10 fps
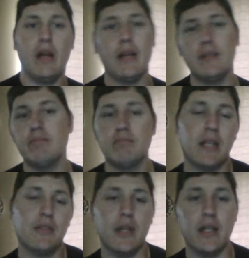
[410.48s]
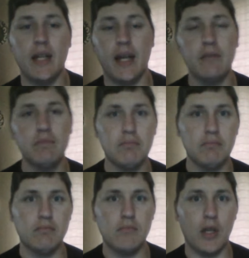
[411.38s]
I traded out.
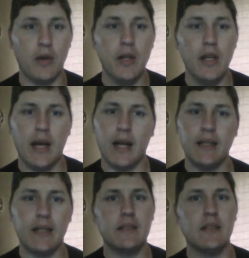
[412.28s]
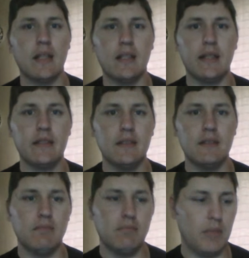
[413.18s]
You know, I liked
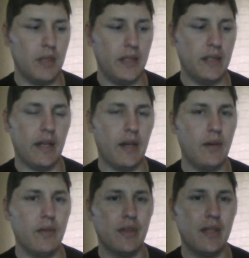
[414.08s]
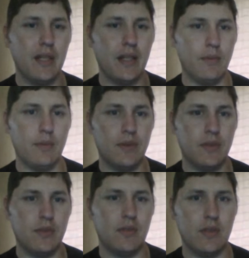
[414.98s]
it, but however, it
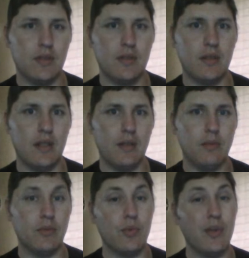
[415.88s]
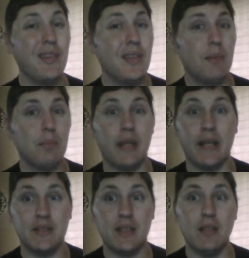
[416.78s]
was real thin
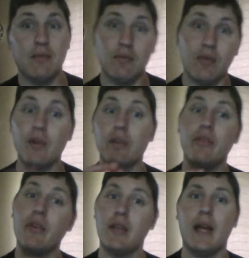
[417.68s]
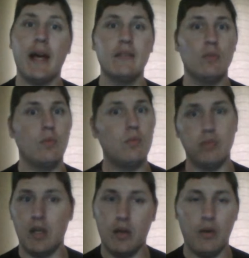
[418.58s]
plastic, very light.
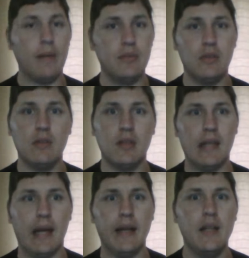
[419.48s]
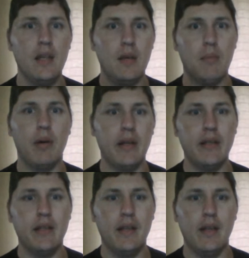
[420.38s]
You know, absolutely light. But